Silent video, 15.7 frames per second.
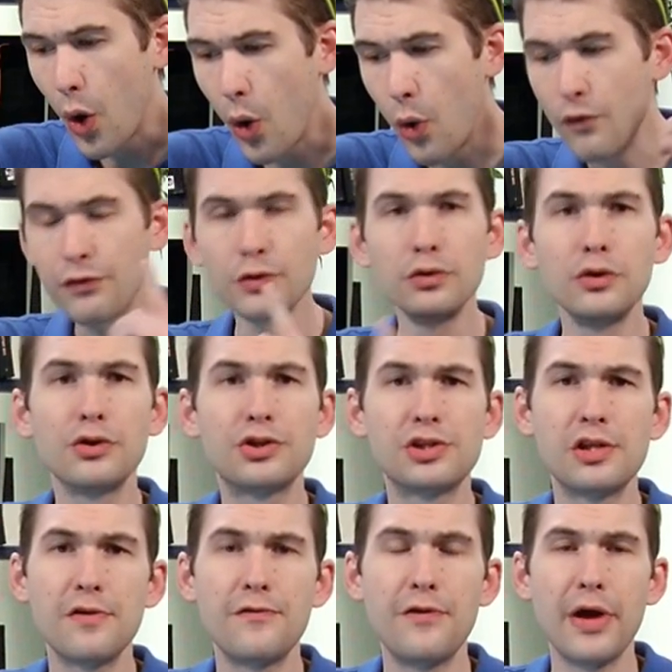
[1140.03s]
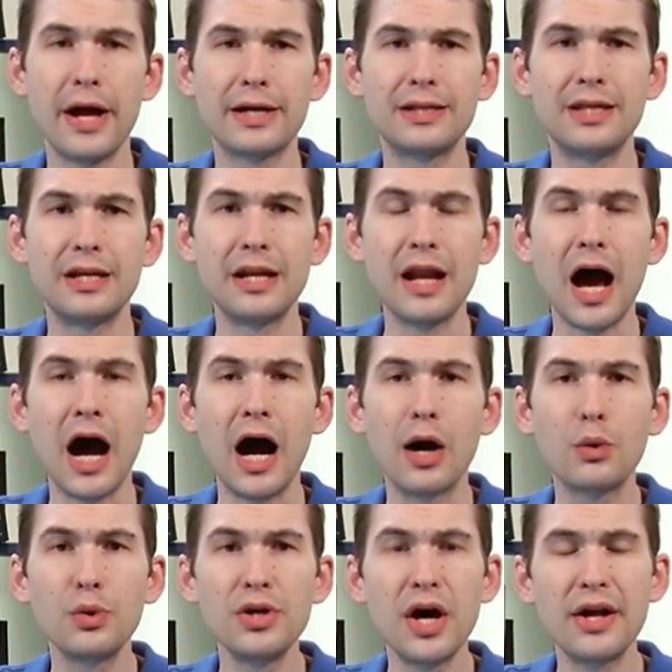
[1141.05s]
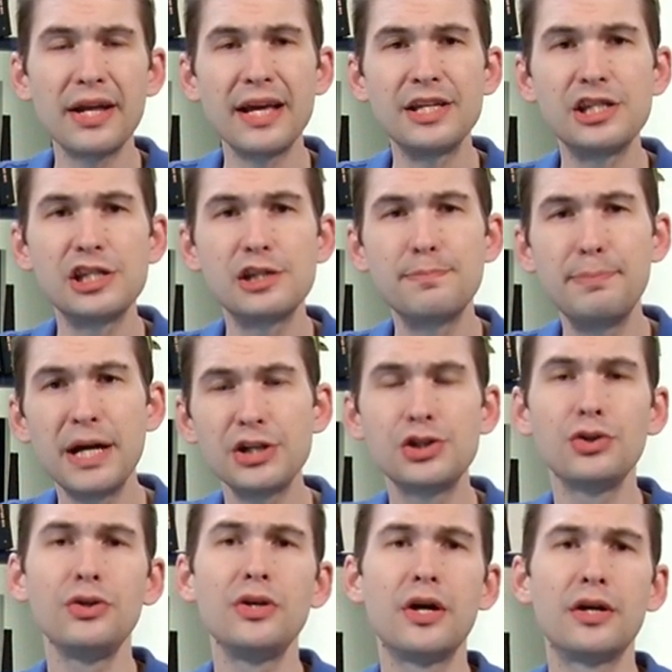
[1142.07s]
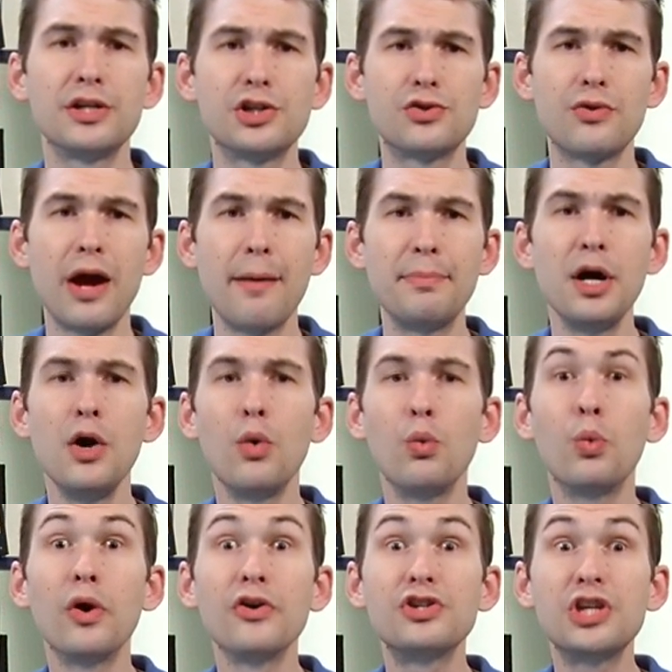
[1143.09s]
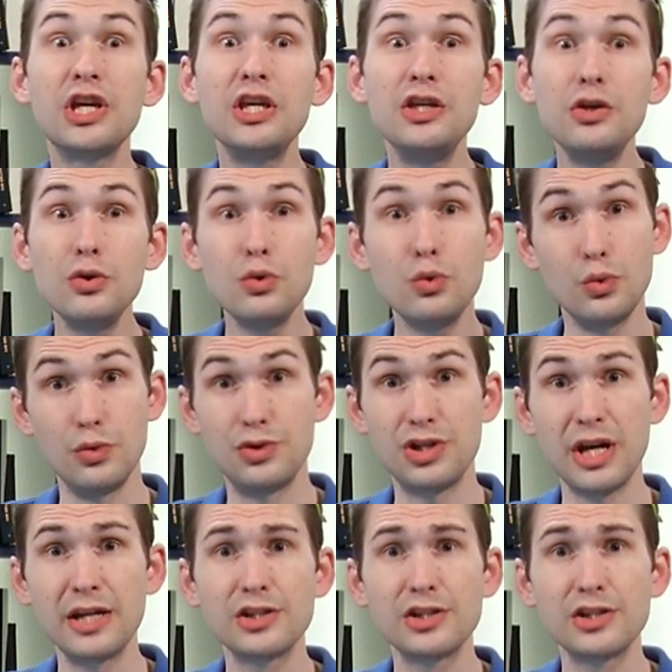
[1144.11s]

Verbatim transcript: overlooks the fact that an Aquanaut, especially on a strap, wears huge.